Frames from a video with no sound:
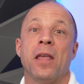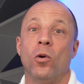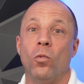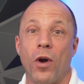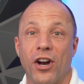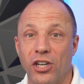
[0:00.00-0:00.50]

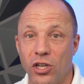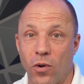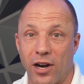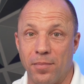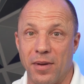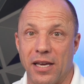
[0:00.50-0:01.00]
Where do you
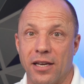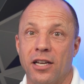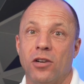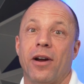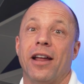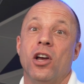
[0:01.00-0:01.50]
want to be,
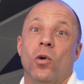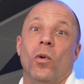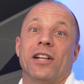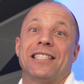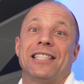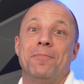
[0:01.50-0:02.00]
right?
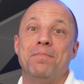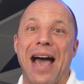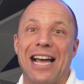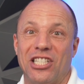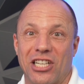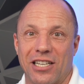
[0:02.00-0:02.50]
What's the
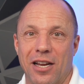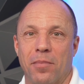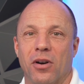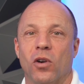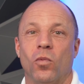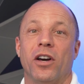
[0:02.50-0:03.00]
magic
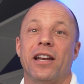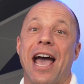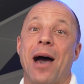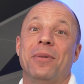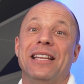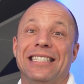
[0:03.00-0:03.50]
number? How many